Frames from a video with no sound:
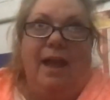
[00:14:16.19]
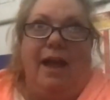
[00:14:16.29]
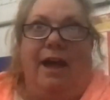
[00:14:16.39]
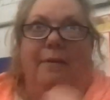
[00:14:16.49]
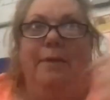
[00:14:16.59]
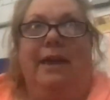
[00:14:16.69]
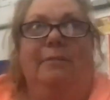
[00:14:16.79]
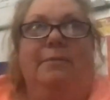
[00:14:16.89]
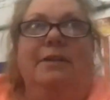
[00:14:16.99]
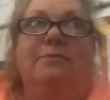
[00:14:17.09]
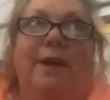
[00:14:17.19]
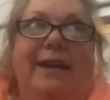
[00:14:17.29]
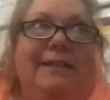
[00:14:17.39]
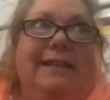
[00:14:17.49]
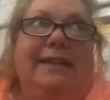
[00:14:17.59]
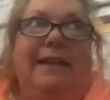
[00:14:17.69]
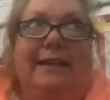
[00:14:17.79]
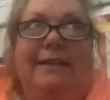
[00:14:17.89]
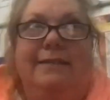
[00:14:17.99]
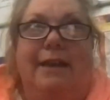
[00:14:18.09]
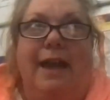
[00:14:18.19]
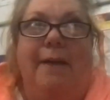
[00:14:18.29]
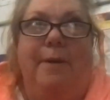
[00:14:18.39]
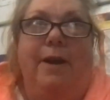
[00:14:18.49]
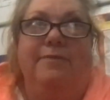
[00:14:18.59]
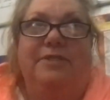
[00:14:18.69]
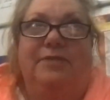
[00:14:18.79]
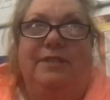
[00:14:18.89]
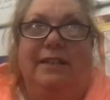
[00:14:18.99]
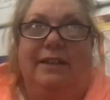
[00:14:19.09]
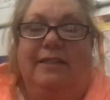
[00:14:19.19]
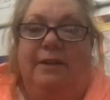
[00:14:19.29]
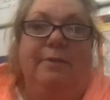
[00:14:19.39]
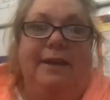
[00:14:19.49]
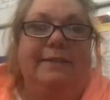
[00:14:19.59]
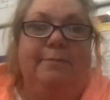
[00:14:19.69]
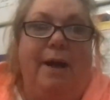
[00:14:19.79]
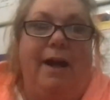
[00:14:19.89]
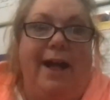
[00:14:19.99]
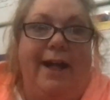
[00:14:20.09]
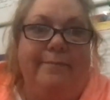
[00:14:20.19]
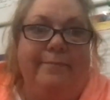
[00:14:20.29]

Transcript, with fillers: Um, he was raising his, uh, part of his facility, they were raising pot.